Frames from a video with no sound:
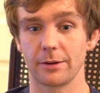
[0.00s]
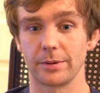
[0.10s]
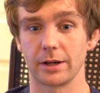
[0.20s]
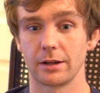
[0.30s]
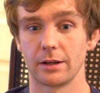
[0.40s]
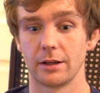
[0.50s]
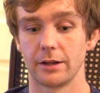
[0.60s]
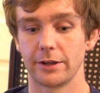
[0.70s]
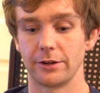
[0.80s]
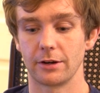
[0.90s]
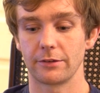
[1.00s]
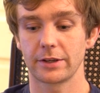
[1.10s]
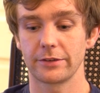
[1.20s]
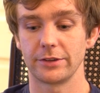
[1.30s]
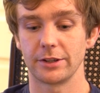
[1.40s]
But you know, I've
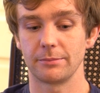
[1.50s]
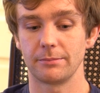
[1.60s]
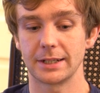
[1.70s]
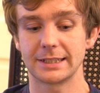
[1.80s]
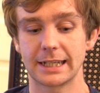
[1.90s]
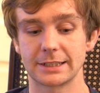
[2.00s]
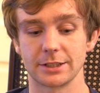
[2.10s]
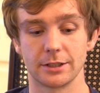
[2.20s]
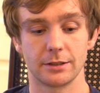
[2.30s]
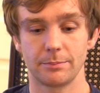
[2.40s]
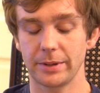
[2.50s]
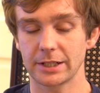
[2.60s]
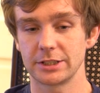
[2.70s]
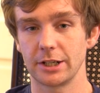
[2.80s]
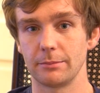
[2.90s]
given them a test on
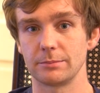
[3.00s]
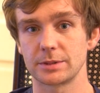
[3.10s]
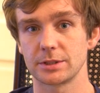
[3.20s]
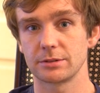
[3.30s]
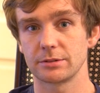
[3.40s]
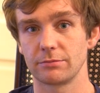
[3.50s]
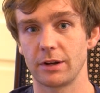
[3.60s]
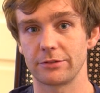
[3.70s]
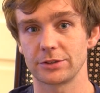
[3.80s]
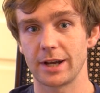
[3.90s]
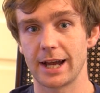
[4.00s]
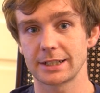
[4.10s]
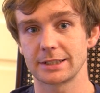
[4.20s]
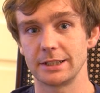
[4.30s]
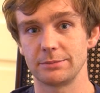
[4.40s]
big jumps, rough
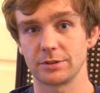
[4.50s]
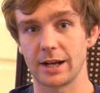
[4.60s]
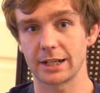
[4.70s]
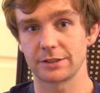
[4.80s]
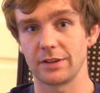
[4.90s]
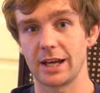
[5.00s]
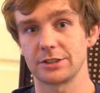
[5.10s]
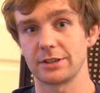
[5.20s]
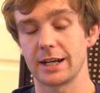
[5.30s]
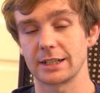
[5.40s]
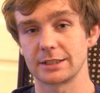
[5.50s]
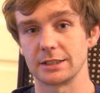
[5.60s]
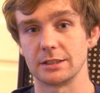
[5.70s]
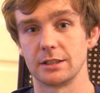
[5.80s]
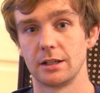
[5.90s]
tracks, steep tracks, flat tracks,
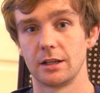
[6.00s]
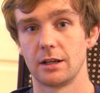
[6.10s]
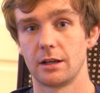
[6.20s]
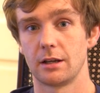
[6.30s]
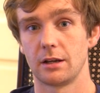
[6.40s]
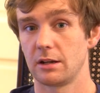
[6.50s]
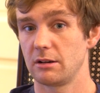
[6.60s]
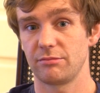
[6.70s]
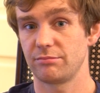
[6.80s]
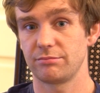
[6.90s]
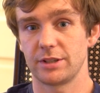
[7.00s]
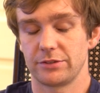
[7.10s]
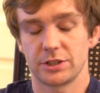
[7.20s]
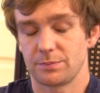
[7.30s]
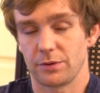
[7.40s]
and they've
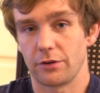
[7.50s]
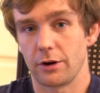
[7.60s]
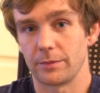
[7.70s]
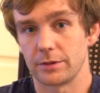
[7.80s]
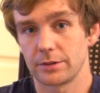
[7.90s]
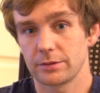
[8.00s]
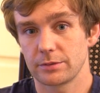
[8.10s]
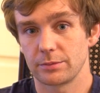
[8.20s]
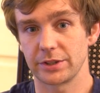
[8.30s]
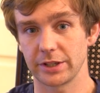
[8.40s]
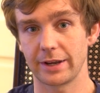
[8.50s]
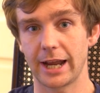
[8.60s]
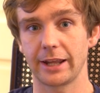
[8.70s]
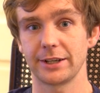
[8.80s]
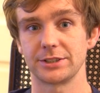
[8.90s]
just performed without
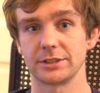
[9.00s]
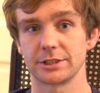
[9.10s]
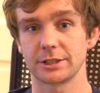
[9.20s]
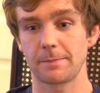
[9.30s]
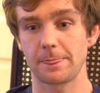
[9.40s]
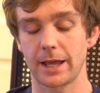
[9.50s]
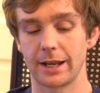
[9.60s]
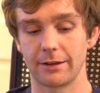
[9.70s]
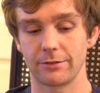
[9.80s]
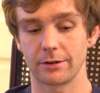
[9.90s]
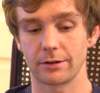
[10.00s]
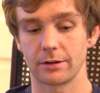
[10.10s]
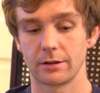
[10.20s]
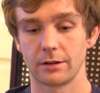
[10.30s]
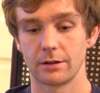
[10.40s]
any issues. I
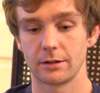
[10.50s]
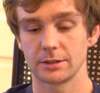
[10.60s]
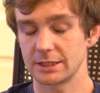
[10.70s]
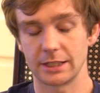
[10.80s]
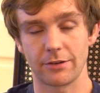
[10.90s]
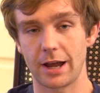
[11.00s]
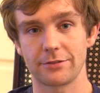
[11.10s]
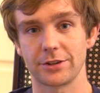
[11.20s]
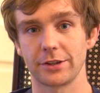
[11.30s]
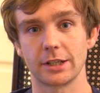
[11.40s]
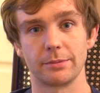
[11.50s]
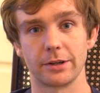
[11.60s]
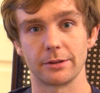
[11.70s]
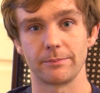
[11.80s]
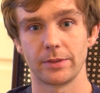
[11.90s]
never have to think about
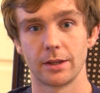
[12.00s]
them.